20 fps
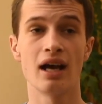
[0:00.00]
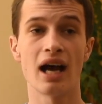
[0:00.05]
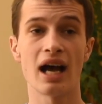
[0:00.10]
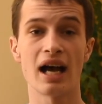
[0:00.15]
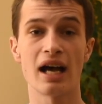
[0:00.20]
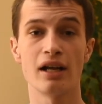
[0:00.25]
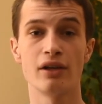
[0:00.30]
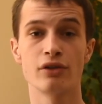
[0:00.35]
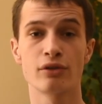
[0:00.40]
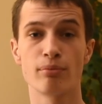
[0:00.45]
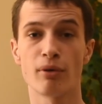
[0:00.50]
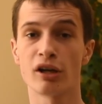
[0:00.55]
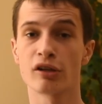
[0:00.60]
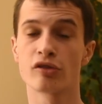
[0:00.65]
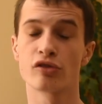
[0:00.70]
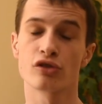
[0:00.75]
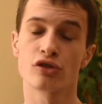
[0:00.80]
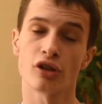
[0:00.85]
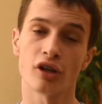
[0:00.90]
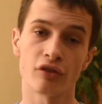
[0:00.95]
and
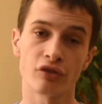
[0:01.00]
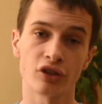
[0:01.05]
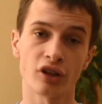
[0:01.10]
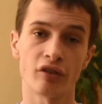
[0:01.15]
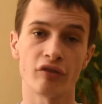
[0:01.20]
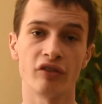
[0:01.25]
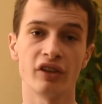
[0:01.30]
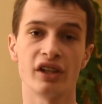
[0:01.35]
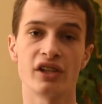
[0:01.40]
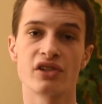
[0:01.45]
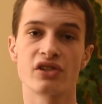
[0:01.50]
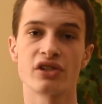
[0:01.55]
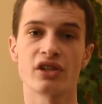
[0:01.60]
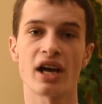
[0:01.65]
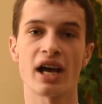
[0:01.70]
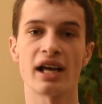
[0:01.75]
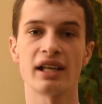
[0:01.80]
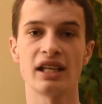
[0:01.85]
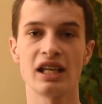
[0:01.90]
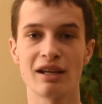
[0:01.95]
Microsoft Office,
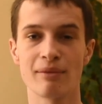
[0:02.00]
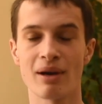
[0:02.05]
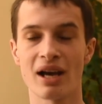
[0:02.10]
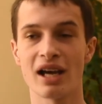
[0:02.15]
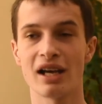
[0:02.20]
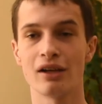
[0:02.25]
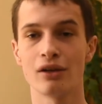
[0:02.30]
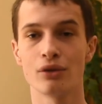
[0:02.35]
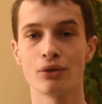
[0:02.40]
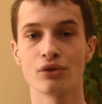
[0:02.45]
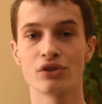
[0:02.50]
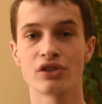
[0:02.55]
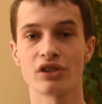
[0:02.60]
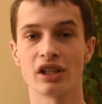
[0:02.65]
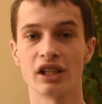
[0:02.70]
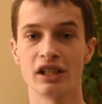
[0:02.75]
and emails,